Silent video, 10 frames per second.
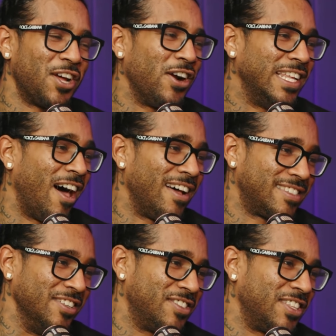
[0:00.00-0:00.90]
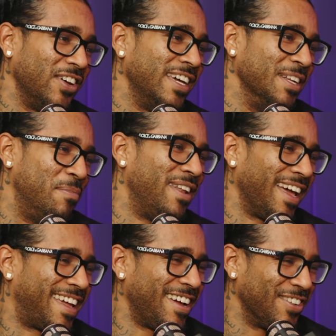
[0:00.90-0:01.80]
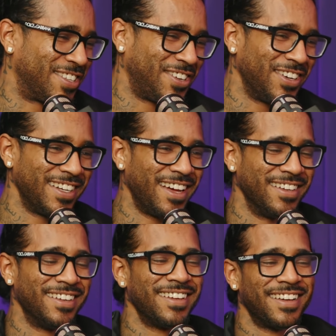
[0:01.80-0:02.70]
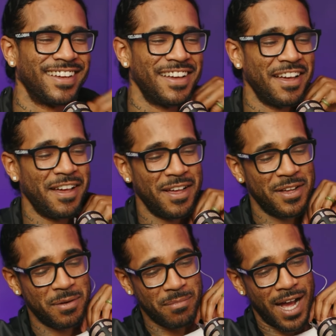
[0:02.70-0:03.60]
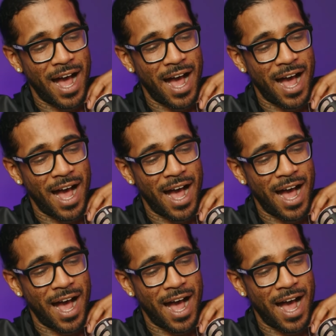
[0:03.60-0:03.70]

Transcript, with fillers: already lost and you're still hitting him. Like, yo, what's going on? that. But